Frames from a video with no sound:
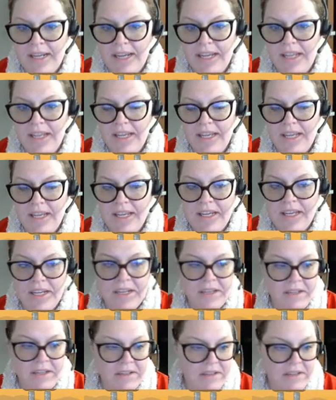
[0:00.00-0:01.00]
and
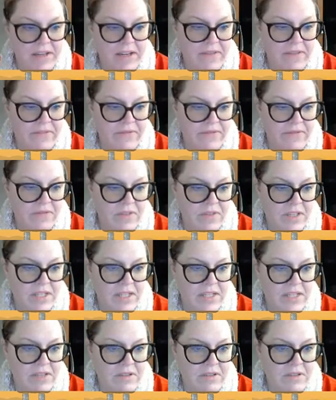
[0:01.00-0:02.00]
then it's
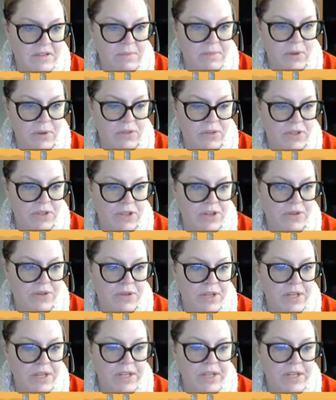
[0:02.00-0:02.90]
supposed to do.